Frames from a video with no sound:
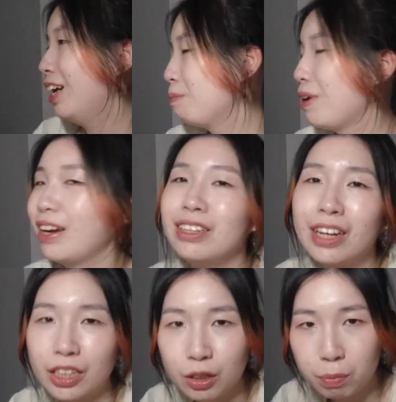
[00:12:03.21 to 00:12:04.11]
My
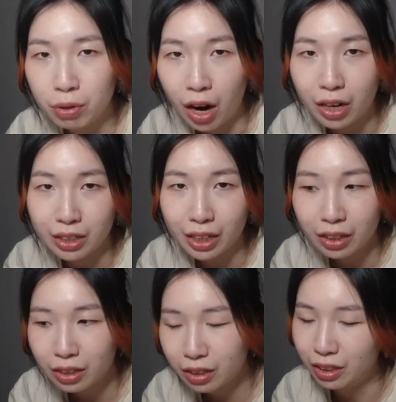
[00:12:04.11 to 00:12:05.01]
next
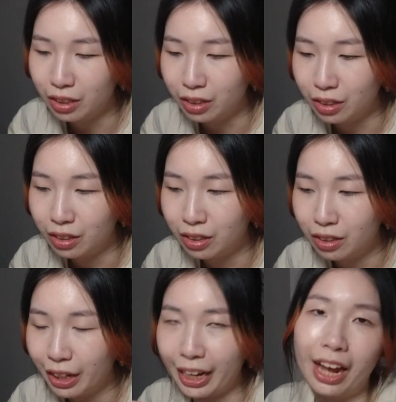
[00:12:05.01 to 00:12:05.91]
project is
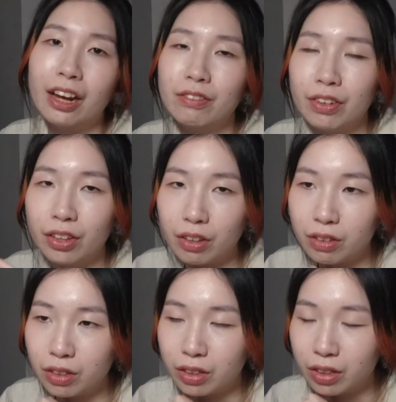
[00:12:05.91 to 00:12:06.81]
like I have
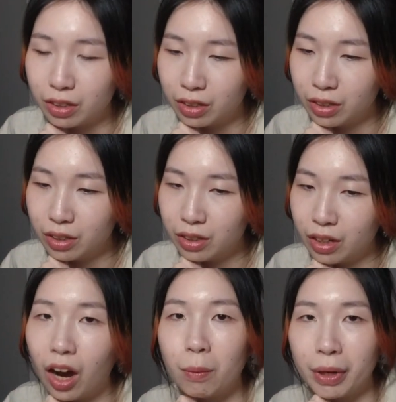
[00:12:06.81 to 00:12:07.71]
another
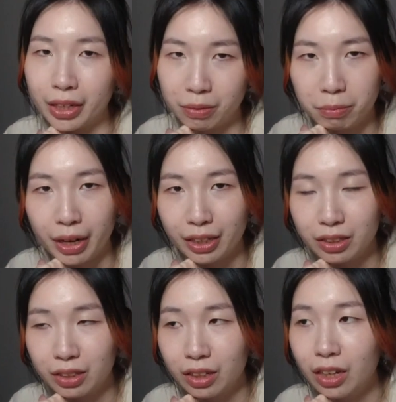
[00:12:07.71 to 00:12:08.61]
comic in
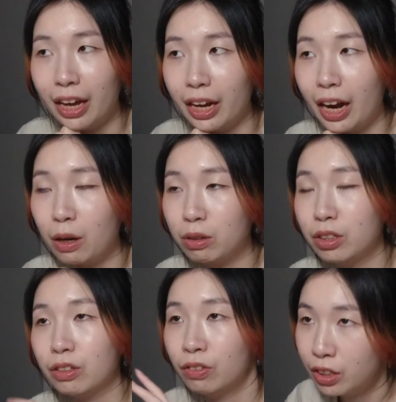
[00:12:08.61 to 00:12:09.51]
mind that I
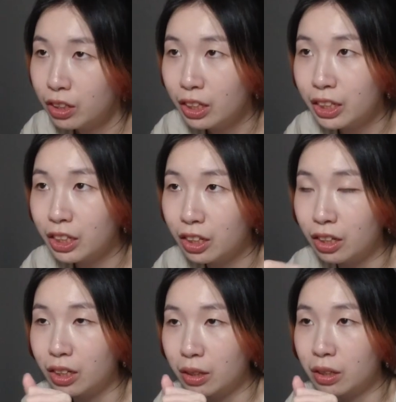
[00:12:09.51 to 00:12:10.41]
was originally
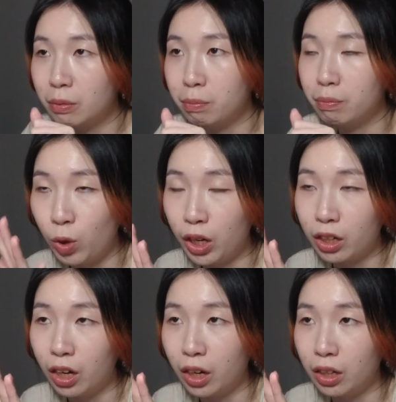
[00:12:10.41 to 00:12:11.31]
gonna
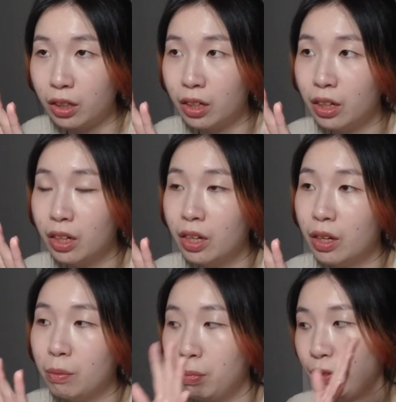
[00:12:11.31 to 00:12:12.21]
work on
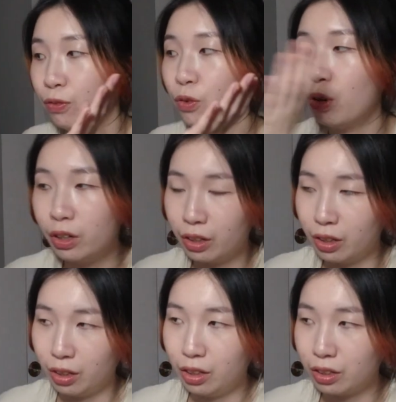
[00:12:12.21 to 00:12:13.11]
before
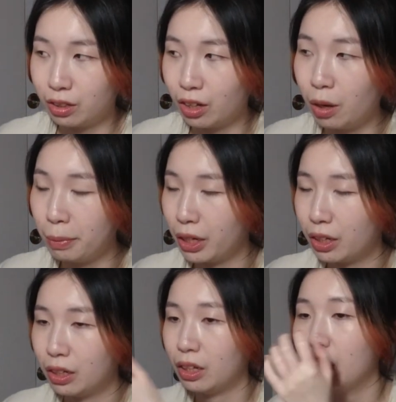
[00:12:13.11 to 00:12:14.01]
this comic,
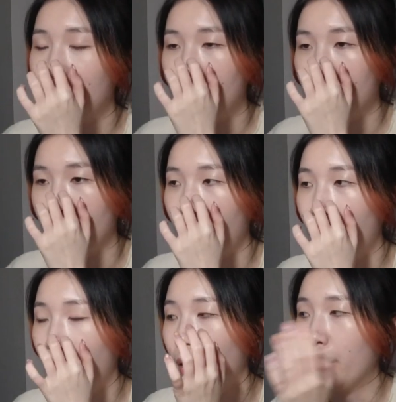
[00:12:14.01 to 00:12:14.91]
but
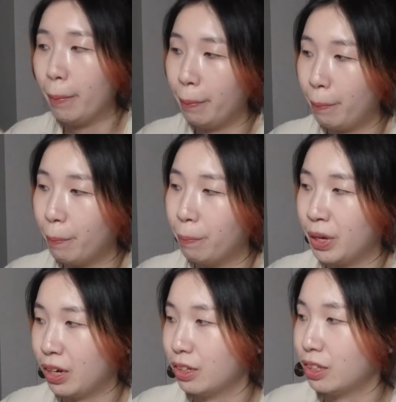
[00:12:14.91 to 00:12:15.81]

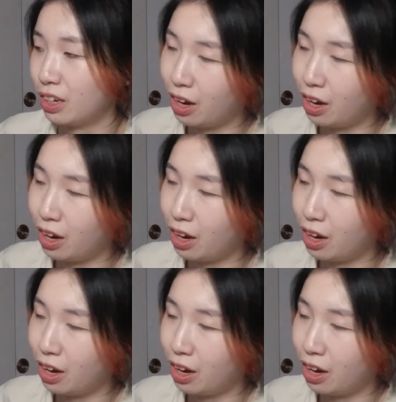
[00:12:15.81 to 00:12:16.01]
because the